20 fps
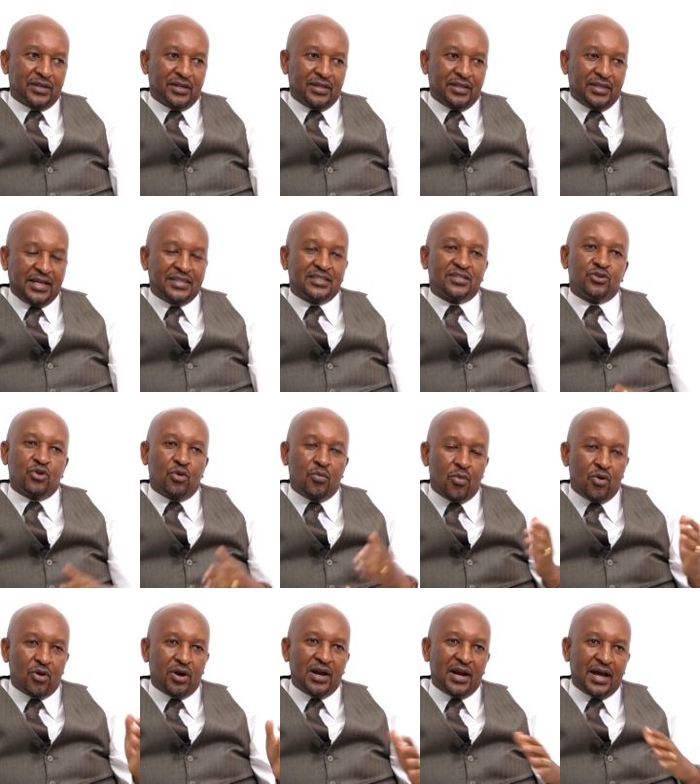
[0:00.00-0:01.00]
that's
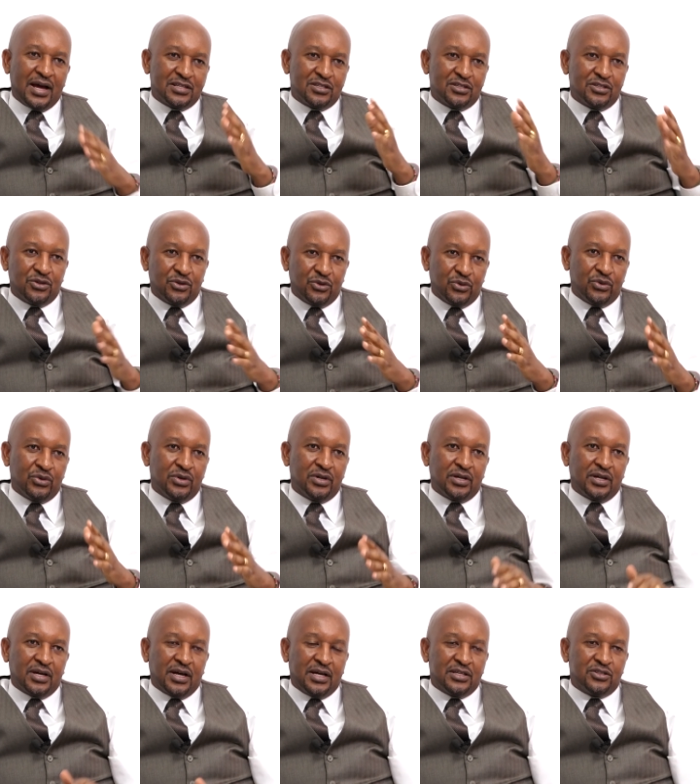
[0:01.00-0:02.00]
normal as
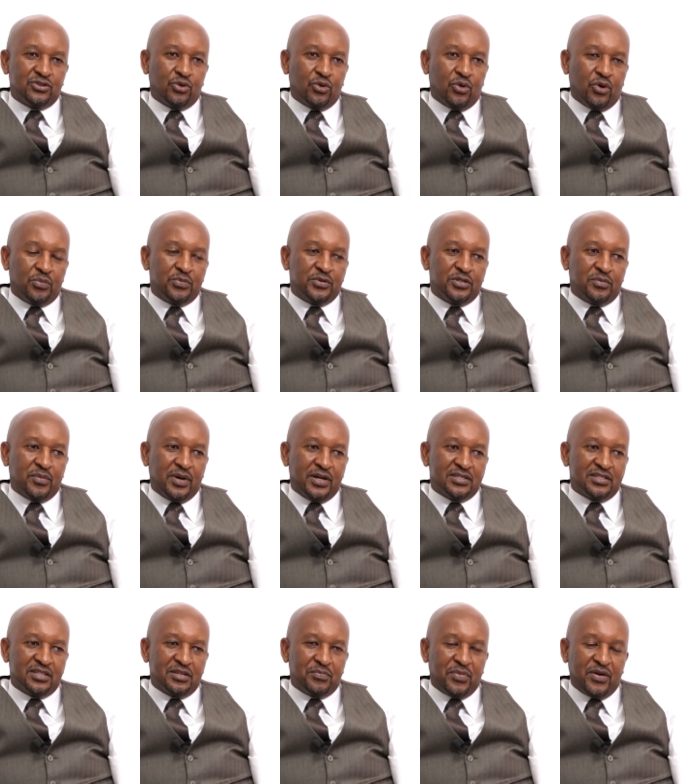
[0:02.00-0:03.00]
as you
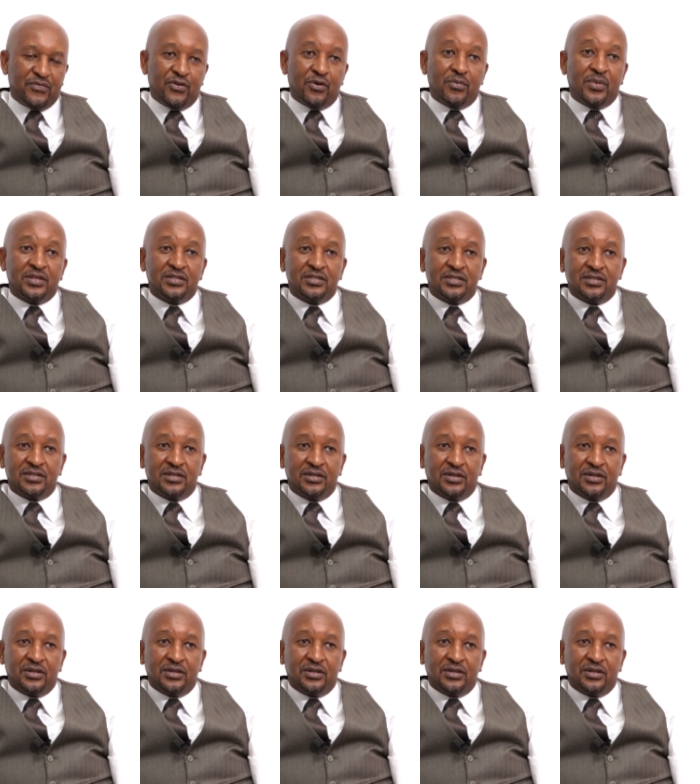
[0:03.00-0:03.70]
optimize the performance